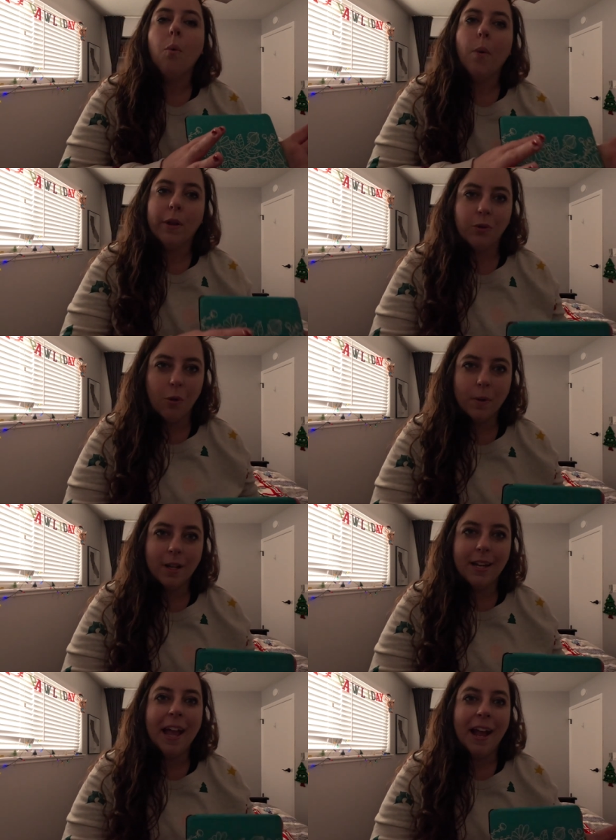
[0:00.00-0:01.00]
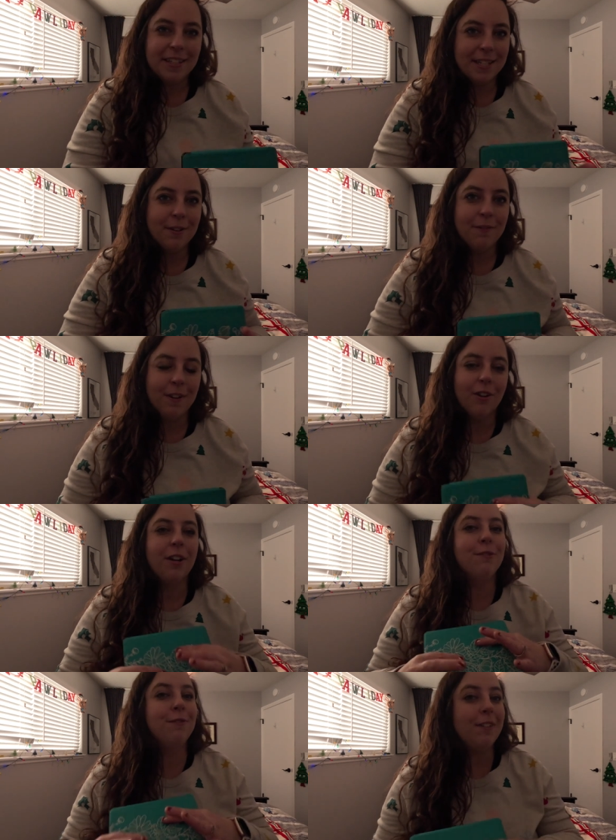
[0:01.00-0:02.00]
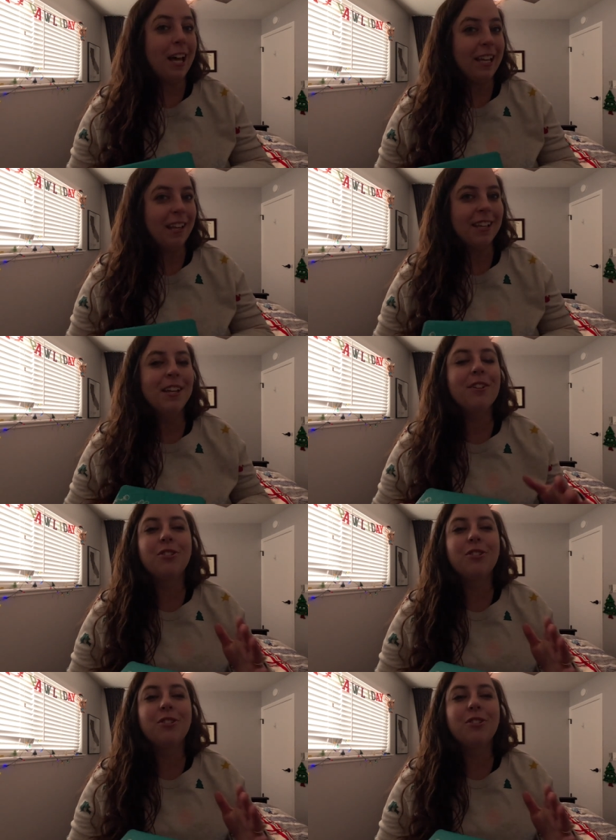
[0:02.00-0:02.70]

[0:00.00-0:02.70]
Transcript: Well, Lauren has a fear of flying,